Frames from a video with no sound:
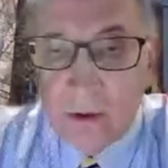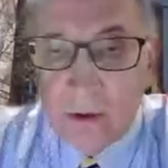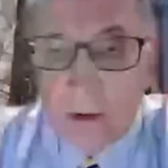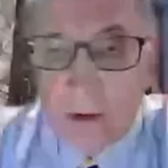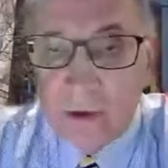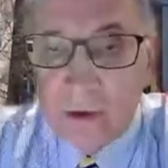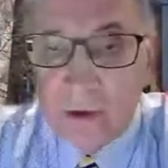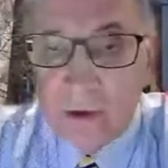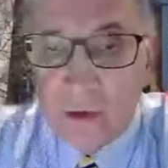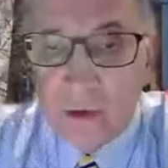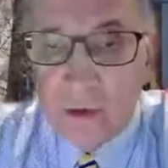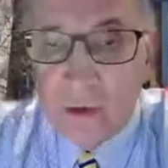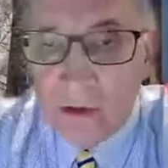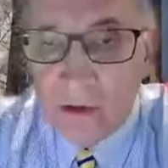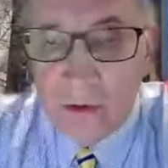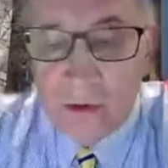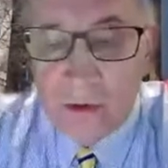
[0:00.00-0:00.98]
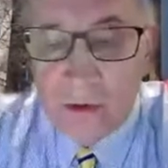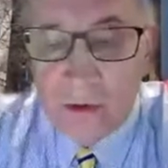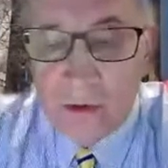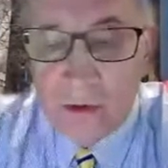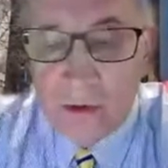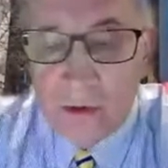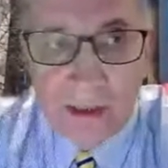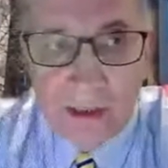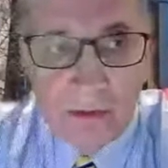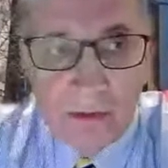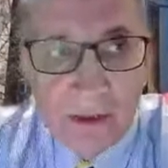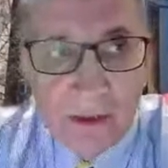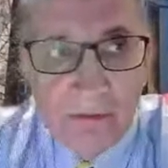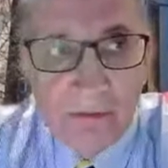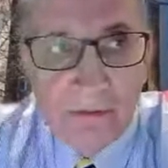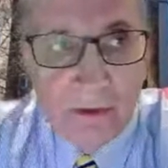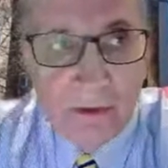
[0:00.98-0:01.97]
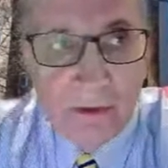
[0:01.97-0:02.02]
Dr. Chudakov, I
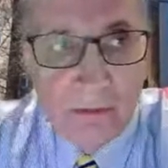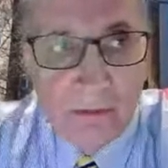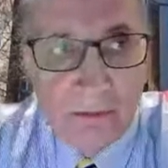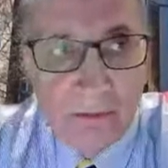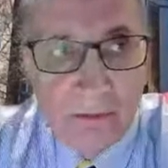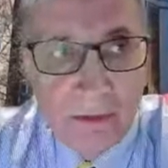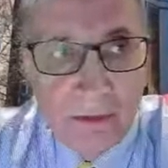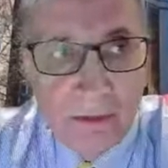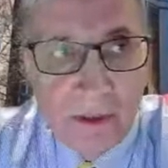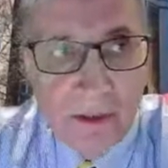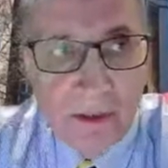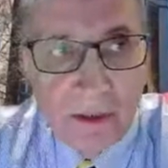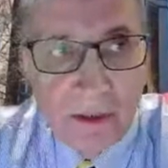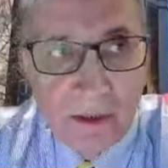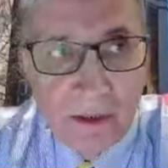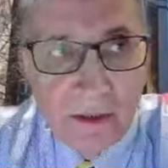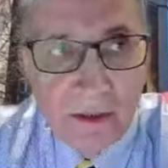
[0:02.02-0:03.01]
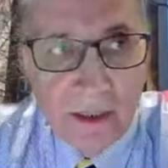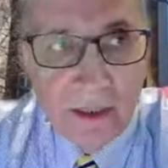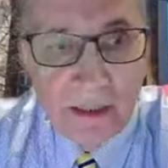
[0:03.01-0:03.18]
believe, beginning in